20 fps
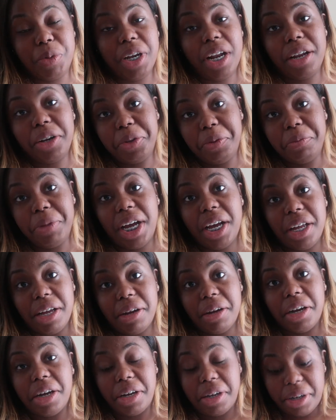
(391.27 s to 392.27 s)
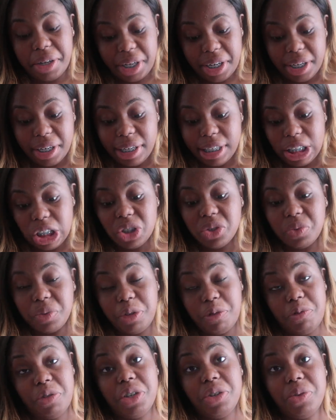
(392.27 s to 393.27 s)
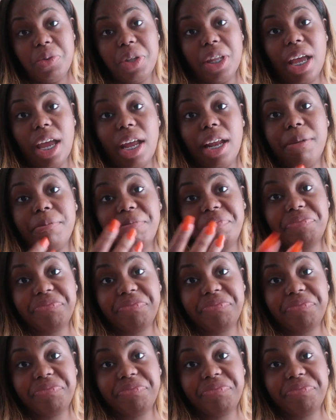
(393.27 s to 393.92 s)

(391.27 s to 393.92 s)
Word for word: when I do my uh, initial review that